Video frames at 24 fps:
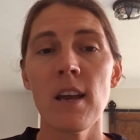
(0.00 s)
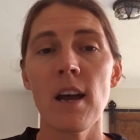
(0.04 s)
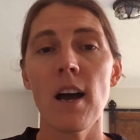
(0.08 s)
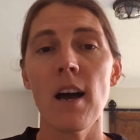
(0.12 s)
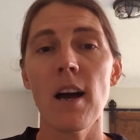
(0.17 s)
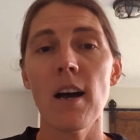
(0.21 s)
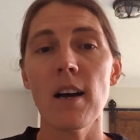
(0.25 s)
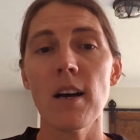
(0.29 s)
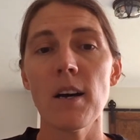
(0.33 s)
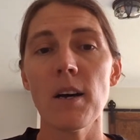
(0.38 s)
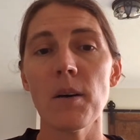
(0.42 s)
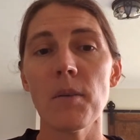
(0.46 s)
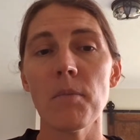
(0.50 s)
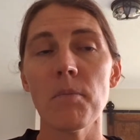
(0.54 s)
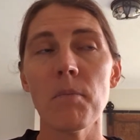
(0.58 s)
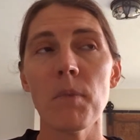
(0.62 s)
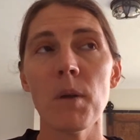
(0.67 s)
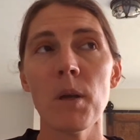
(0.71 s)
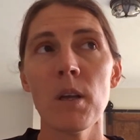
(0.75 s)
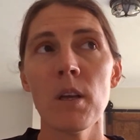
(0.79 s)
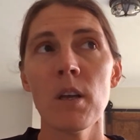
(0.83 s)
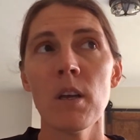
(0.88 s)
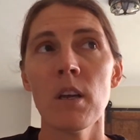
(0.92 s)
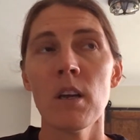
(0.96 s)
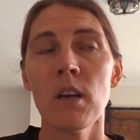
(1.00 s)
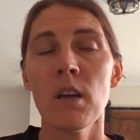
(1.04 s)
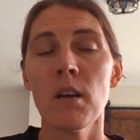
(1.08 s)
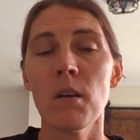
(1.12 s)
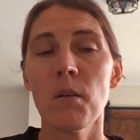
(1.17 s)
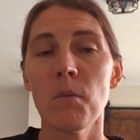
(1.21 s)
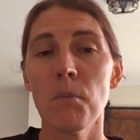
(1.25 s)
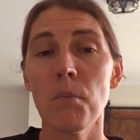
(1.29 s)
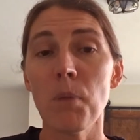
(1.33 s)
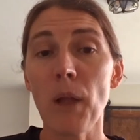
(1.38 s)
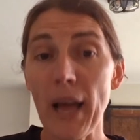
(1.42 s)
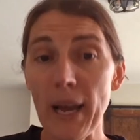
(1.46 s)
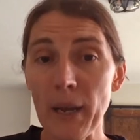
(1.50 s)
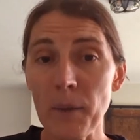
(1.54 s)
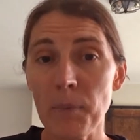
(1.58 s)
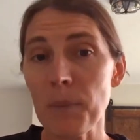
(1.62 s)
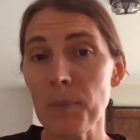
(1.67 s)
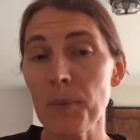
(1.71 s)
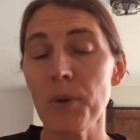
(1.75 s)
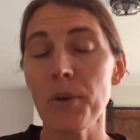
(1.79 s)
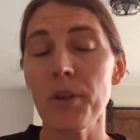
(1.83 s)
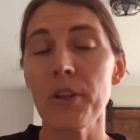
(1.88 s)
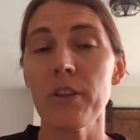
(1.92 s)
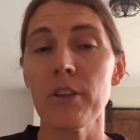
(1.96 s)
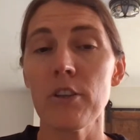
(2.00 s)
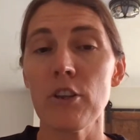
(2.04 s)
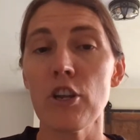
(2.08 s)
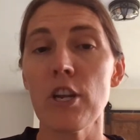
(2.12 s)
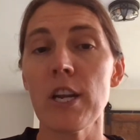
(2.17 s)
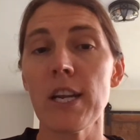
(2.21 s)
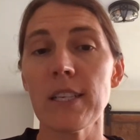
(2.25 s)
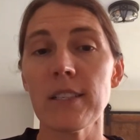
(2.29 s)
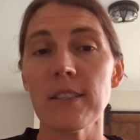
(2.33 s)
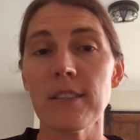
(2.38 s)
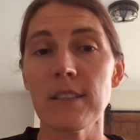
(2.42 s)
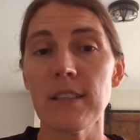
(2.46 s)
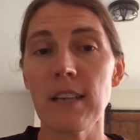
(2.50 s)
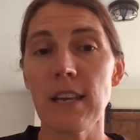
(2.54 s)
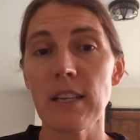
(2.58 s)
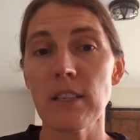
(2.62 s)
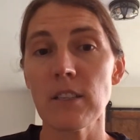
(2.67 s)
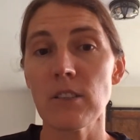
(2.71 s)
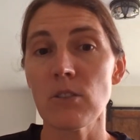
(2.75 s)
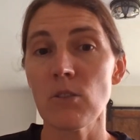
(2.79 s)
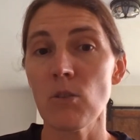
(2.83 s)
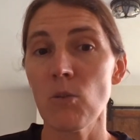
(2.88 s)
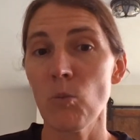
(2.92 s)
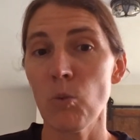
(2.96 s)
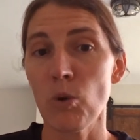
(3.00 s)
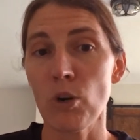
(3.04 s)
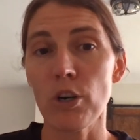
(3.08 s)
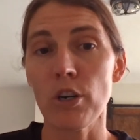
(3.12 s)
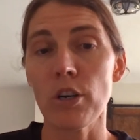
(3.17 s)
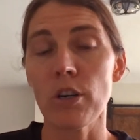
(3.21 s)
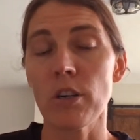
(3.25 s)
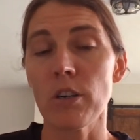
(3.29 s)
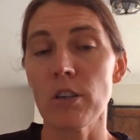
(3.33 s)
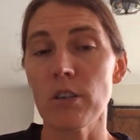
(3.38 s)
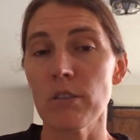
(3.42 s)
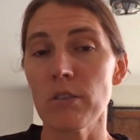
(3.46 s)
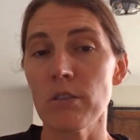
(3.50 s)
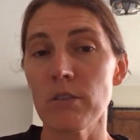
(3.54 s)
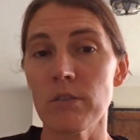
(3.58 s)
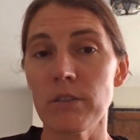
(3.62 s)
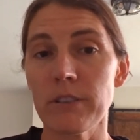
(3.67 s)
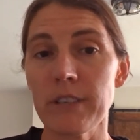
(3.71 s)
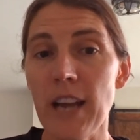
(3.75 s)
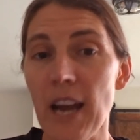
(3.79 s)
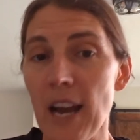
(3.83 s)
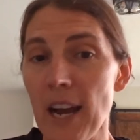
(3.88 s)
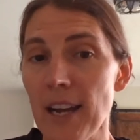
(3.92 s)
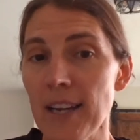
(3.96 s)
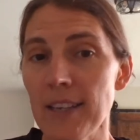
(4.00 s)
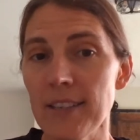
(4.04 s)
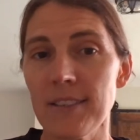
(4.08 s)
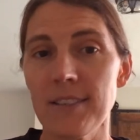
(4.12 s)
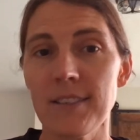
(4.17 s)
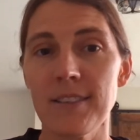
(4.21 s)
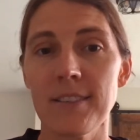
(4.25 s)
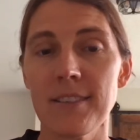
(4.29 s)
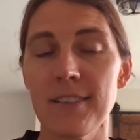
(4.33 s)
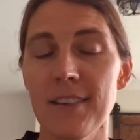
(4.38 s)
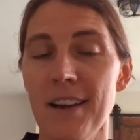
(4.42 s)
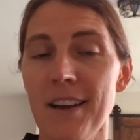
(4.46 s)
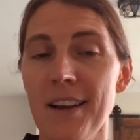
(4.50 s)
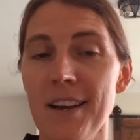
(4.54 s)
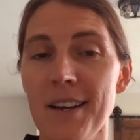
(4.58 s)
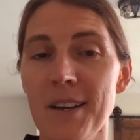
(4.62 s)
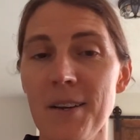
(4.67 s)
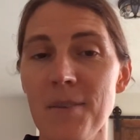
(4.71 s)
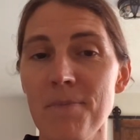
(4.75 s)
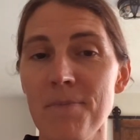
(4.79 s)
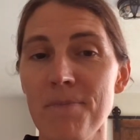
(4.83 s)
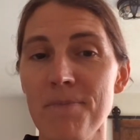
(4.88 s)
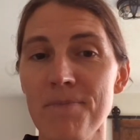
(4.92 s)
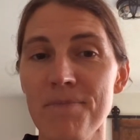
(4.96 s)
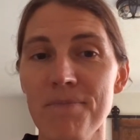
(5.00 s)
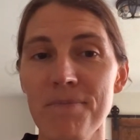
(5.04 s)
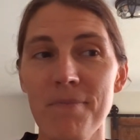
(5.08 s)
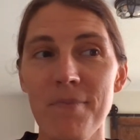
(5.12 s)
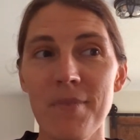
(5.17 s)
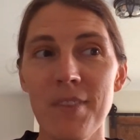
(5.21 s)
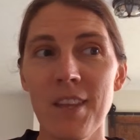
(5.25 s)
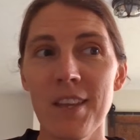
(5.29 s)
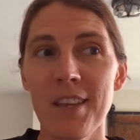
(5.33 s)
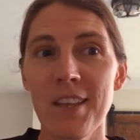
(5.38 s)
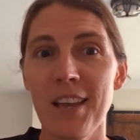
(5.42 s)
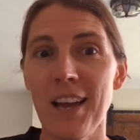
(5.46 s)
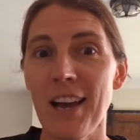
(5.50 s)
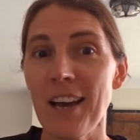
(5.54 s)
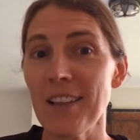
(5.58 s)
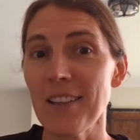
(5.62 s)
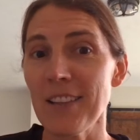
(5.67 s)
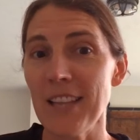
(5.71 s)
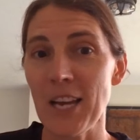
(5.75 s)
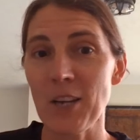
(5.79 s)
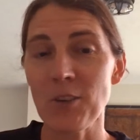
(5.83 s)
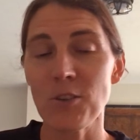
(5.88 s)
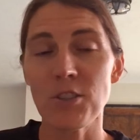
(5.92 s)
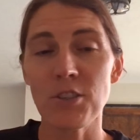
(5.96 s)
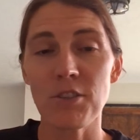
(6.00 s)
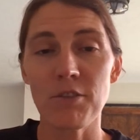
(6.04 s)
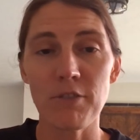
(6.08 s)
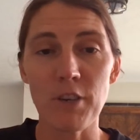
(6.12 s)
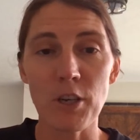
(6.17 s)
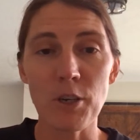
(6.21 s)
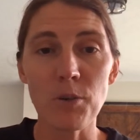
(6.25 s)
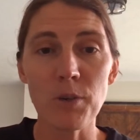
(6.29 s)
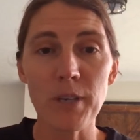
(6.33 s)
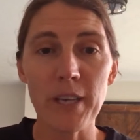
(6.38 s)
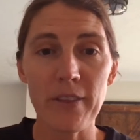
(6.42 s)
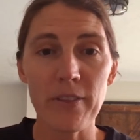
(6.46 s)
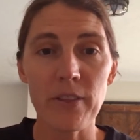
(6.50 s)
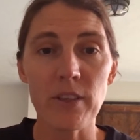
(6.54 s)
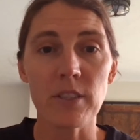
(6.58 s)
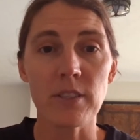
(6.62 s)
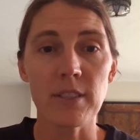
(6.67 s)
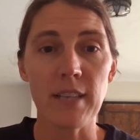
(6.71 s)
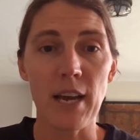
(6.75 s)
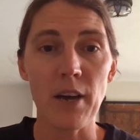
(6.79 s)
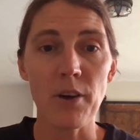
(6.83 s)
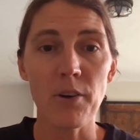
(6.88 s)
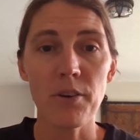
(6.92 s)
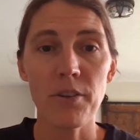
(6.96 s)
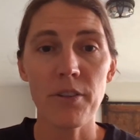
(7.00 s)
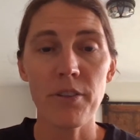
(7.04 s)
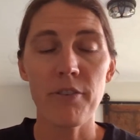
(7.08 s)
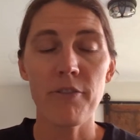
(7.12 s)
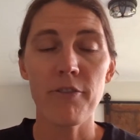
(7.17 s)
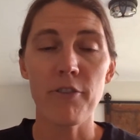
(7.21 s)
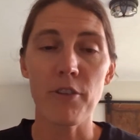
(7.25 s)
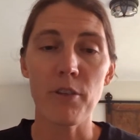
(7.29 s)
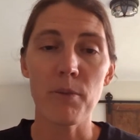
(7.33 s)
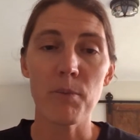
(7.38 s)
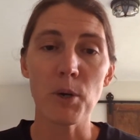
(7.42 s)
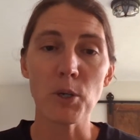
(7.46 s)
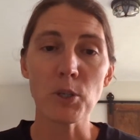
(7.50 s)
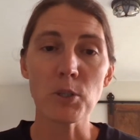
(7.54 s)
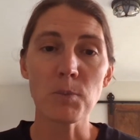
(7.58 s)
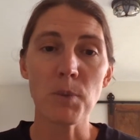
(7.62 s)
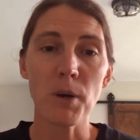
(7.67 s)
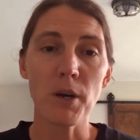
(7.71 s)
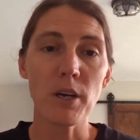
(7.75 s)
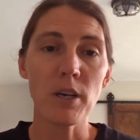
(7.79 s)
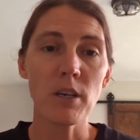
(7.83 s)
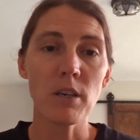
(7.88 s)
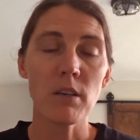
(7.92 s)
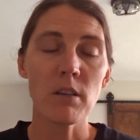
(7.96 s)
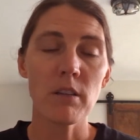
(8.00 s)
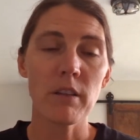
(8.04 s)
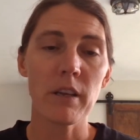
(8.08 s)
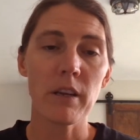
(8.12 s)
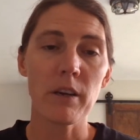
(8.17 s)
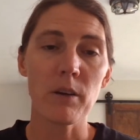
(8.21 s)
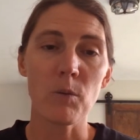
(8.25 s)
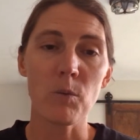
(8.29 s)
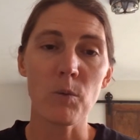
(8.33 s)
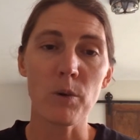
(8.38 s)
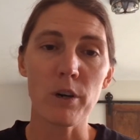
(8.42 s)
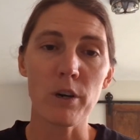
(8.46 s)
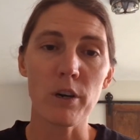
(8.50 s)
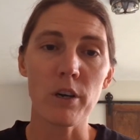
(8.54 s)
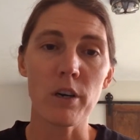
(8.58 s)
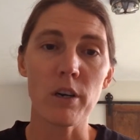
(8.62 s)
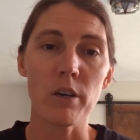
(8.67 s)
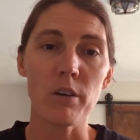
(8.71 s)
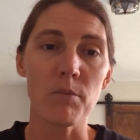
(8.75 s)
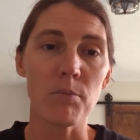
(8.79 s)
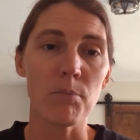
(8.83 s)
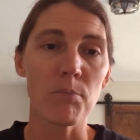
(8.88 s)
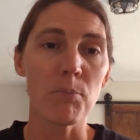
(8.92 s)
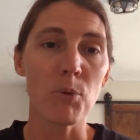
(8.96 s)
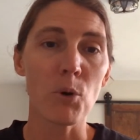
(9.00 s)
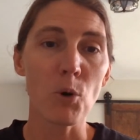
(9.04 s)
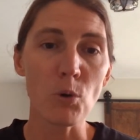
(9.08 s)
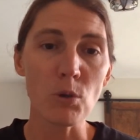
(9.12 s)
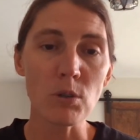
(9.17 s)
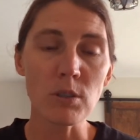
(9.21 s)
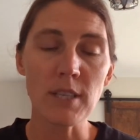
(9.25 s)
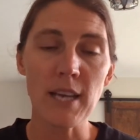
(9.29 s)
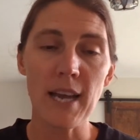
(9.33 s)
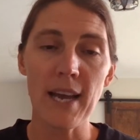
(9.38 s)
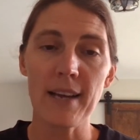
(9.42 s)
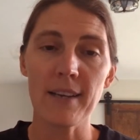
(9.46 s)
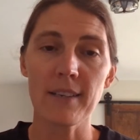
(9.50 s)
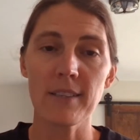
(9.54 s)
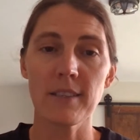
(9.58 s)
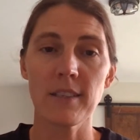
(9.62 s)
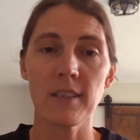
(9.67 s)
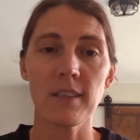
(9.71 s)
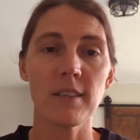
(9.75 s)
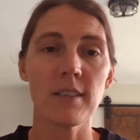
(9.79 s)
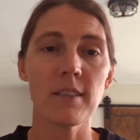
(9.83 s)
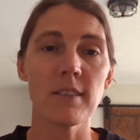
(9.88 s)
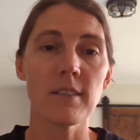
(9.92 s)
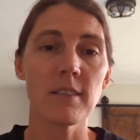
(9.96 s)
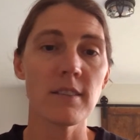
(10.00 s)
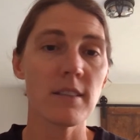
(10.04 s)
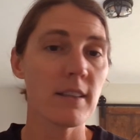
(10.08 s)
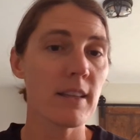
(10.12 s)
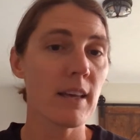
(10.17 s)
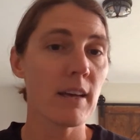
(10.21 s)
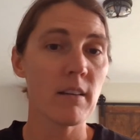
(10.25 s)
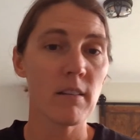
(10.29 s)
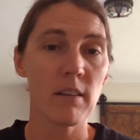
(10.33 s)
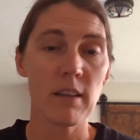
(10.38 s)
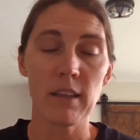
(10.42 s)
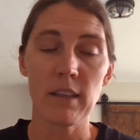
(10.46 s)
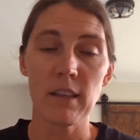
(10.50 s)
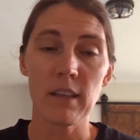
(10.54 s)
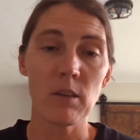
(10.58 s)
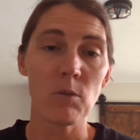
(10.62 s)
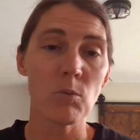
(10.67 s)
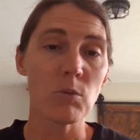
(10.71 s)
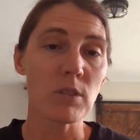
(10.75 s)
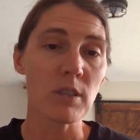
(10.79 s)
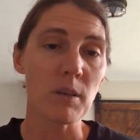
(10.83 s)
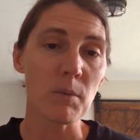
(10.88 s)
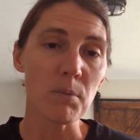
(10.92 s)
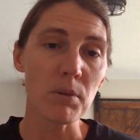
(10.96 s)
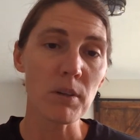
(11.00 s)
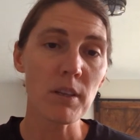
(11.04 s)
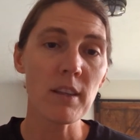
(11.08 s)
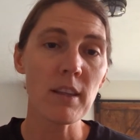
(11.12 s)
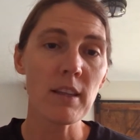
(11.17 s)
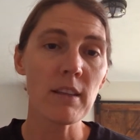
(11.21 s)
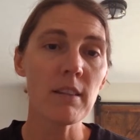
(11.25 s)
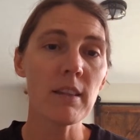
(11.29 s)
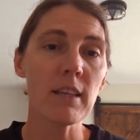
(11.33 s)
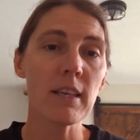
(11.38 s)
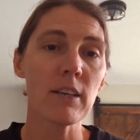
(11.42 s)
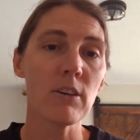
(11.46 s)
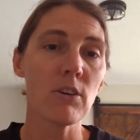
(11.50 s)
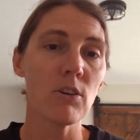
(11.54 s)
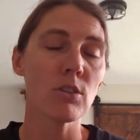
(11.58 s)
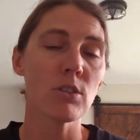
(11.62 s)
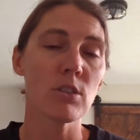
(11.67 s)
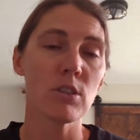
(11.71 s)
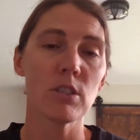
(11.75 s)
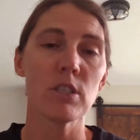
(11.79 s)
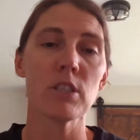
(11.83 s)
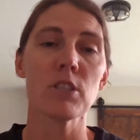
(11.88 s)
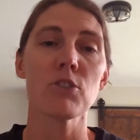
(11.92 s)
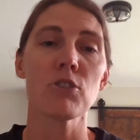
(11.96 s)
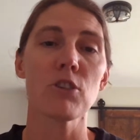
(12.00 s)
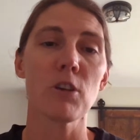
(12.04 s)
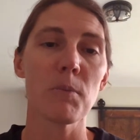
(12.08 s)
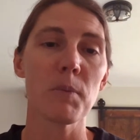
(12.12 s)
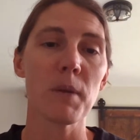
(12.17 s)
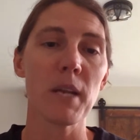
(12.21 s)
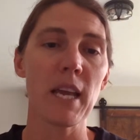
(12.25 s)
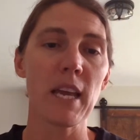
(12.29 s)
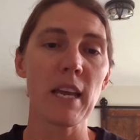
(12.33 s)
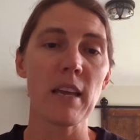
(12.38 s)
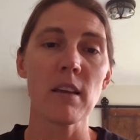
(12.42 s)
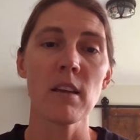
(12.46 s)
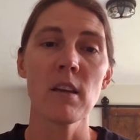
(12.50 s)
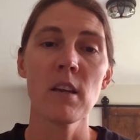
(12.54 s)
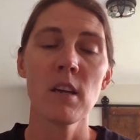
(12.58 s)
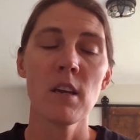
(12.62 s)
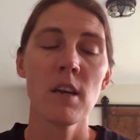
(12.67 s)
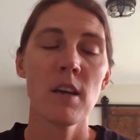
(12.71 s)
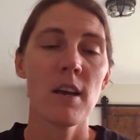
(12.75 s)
Um, Black people in the United States were not allowed to vote in the South for the most part. There were poll taxes and it was completely legal to discriminate.